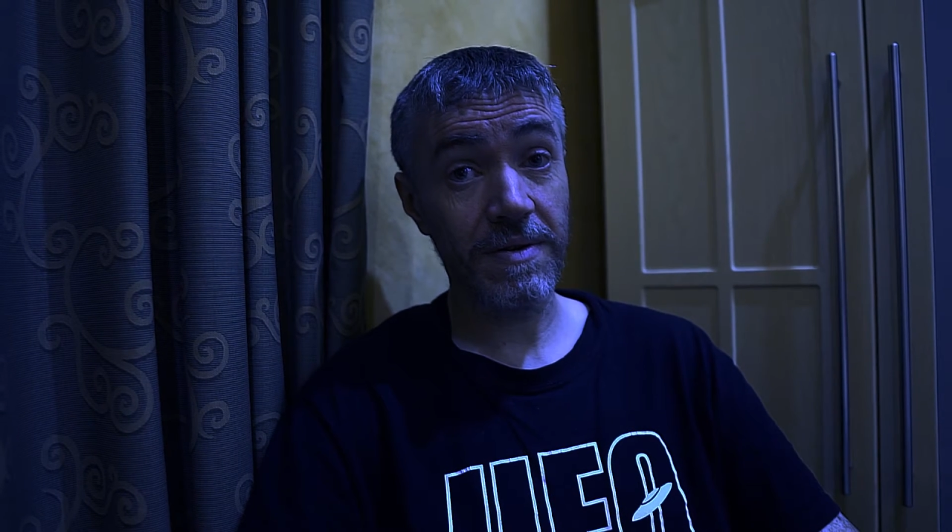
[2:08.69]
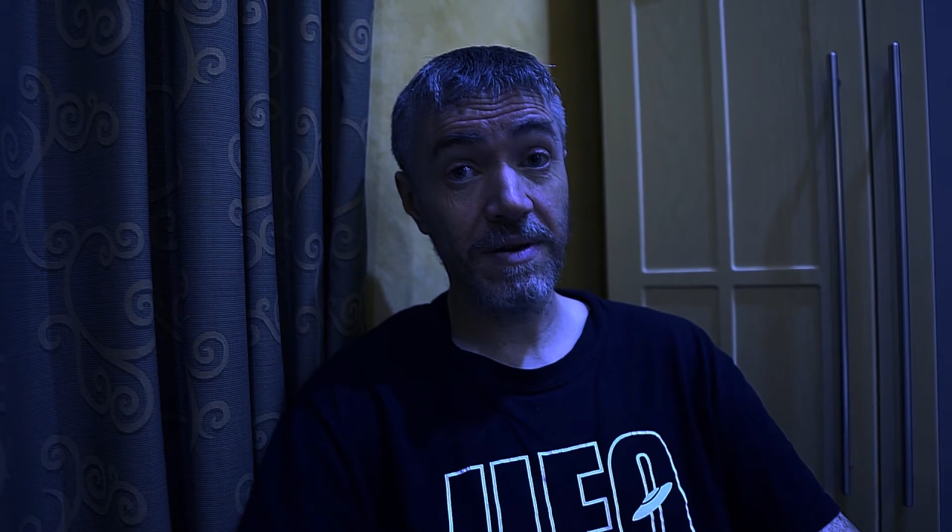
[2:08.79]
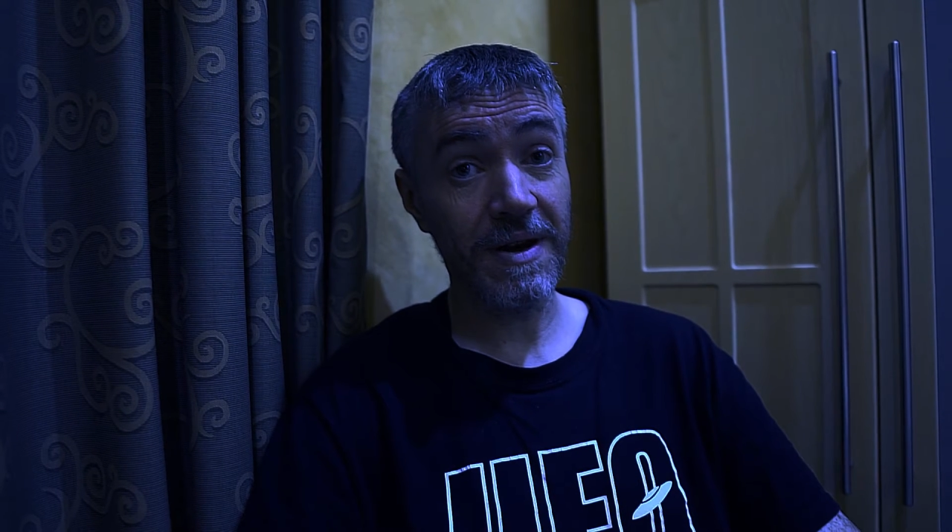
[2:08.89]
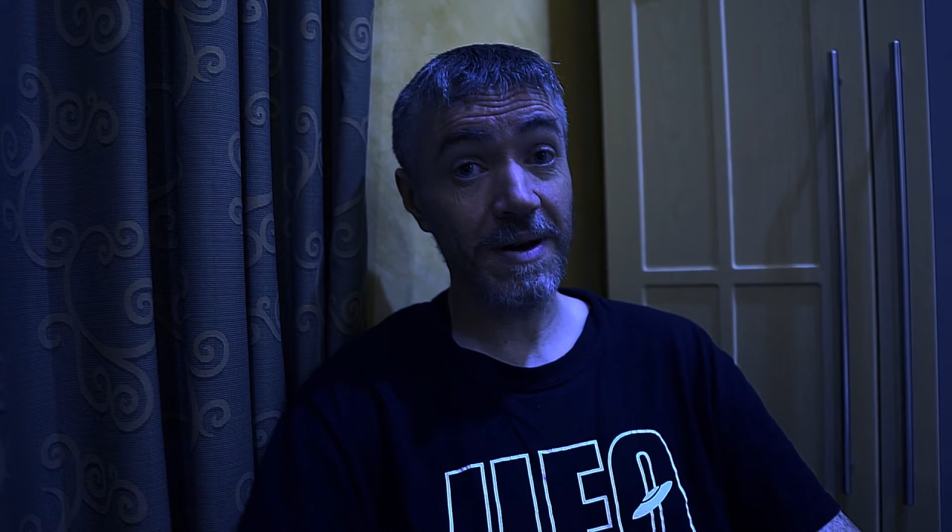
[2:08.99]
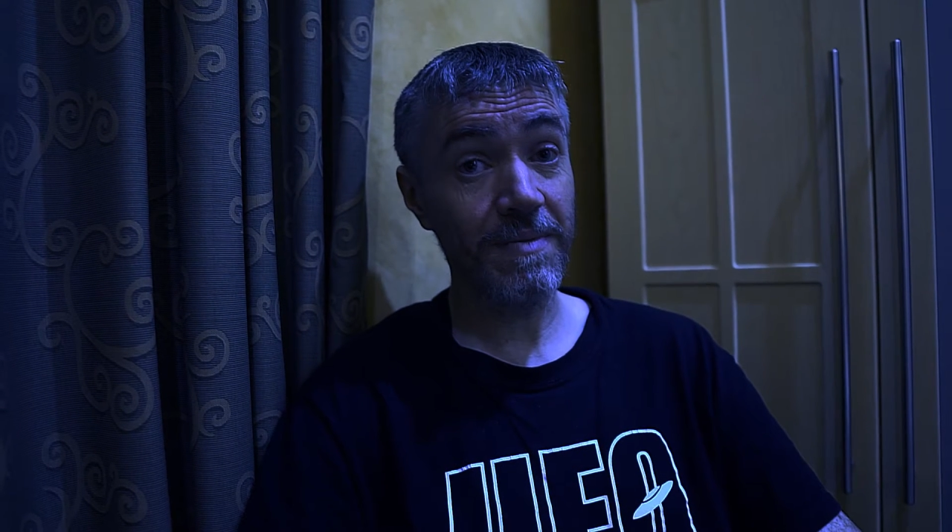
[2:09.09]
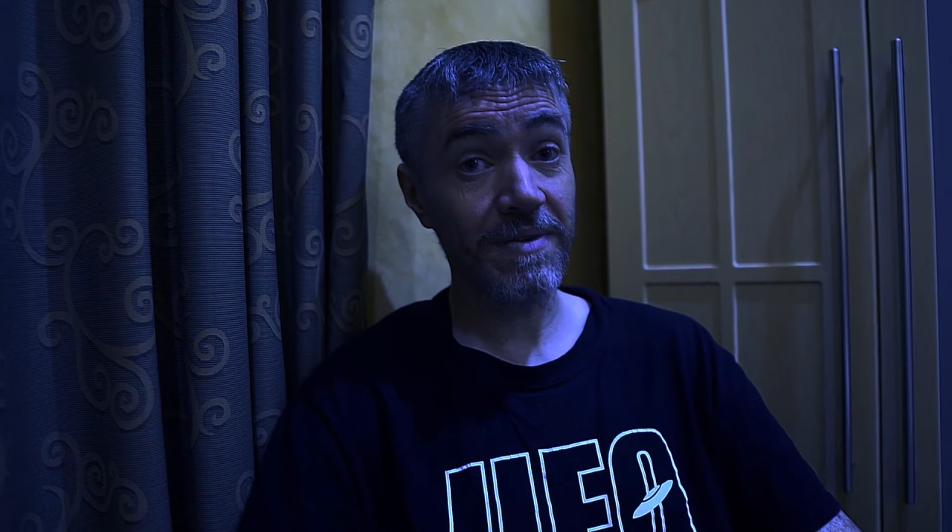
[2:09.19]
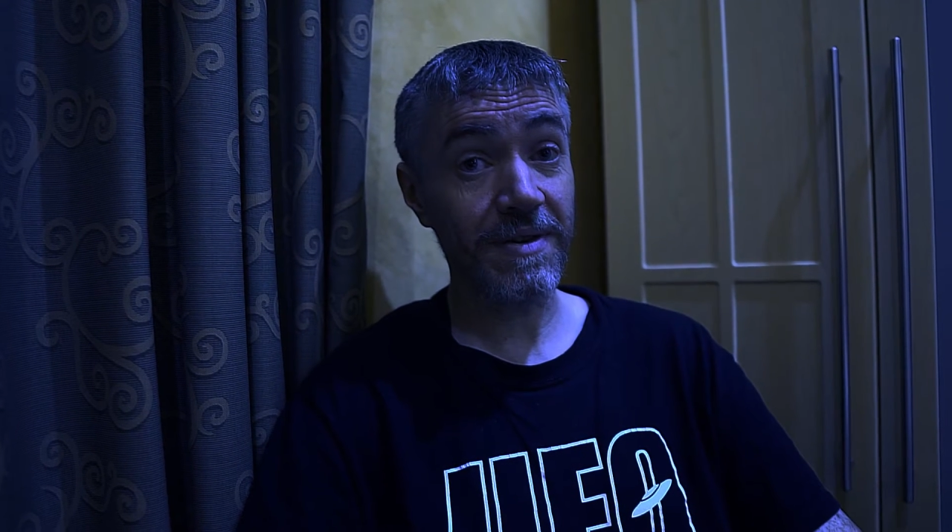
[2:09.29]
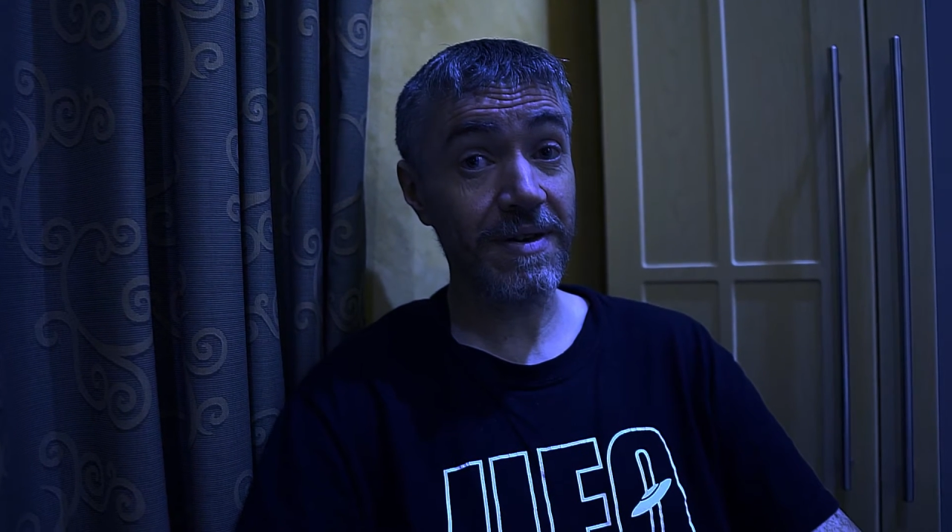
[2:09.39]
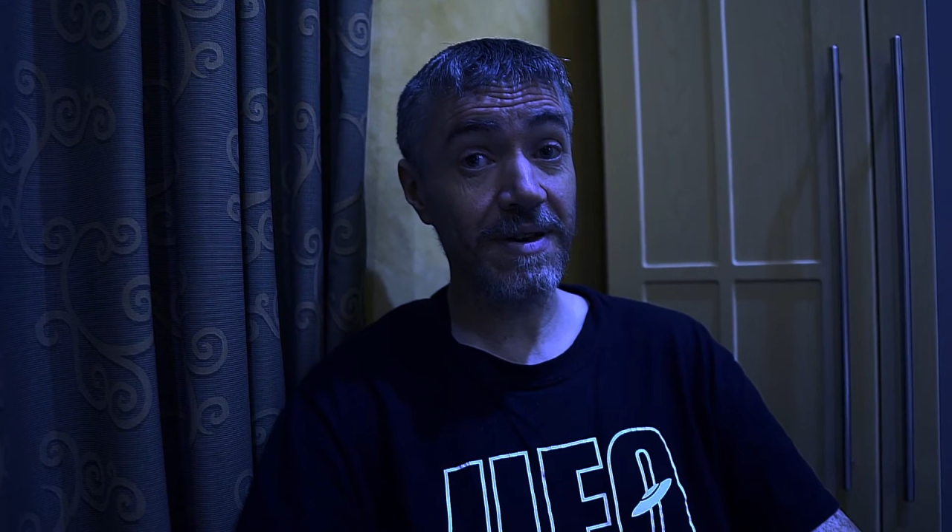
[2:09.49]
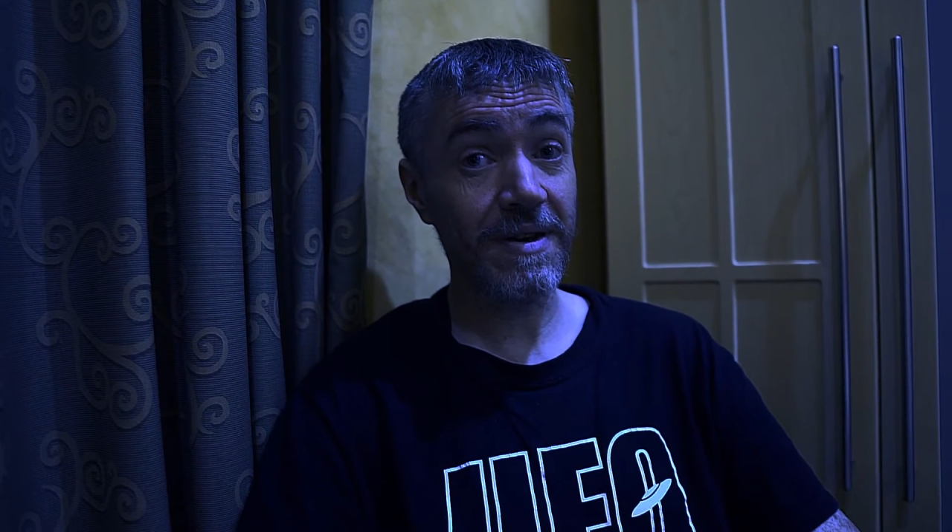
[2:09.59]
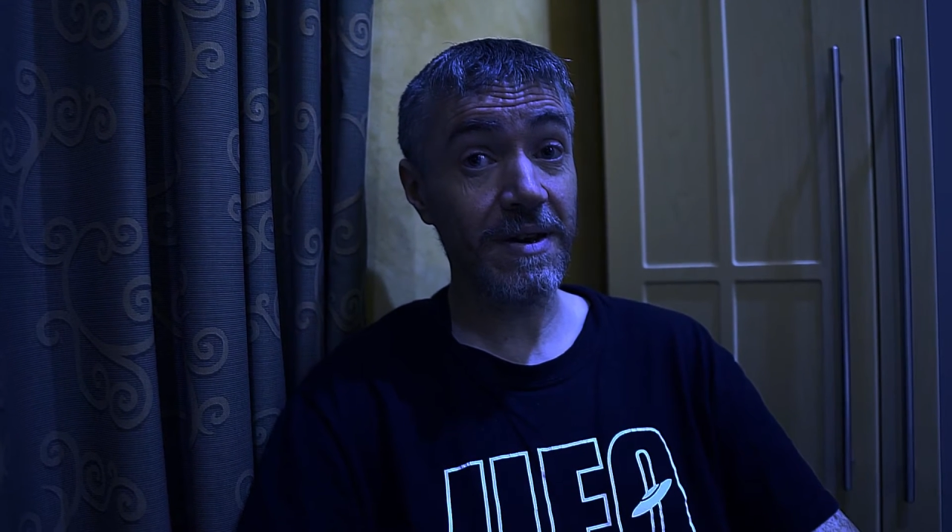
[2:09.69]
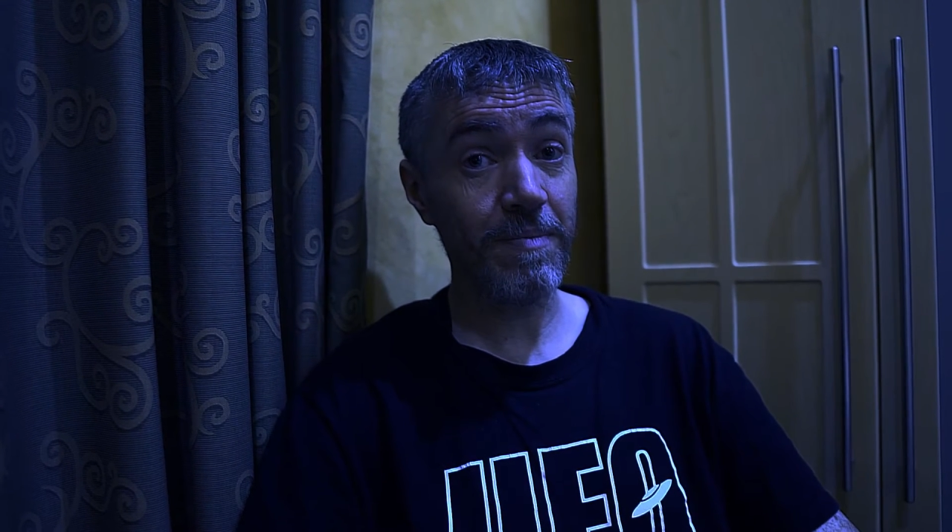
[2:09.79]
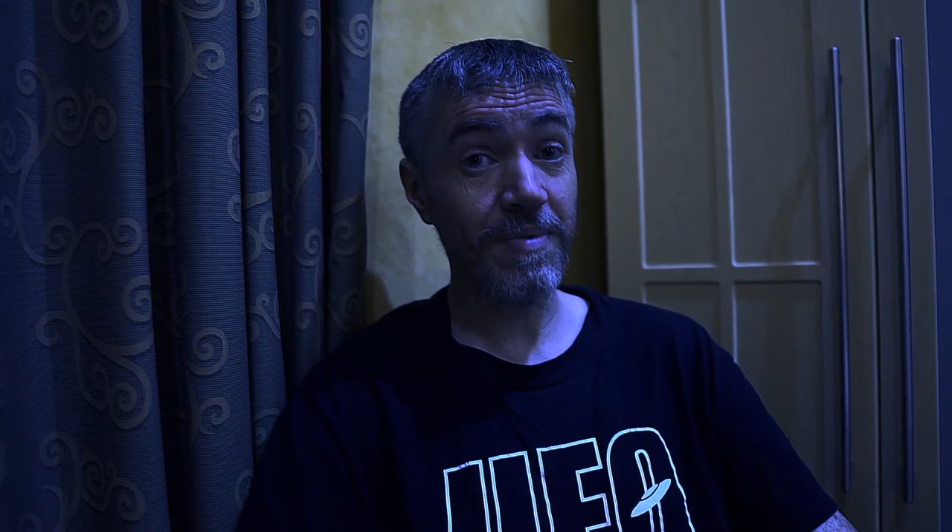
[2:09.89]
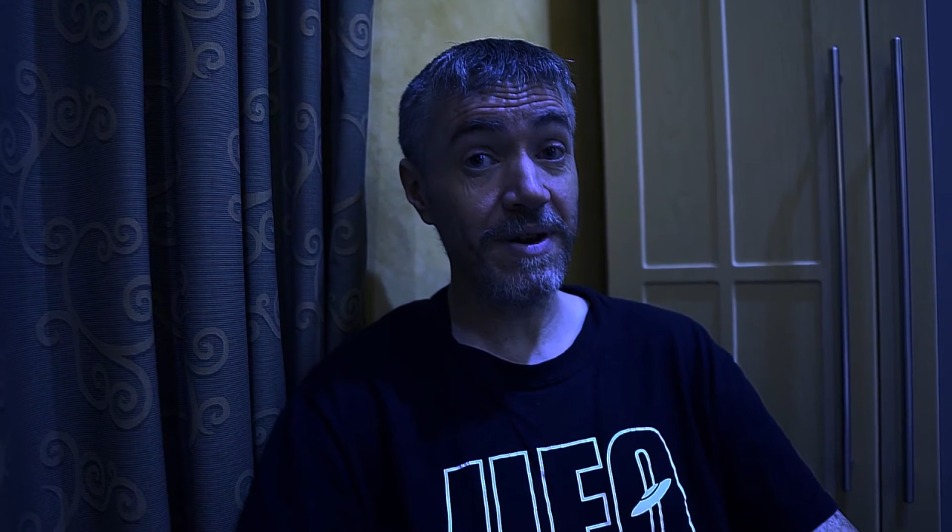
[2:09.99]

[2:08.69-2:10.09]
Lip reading: it happened again, and it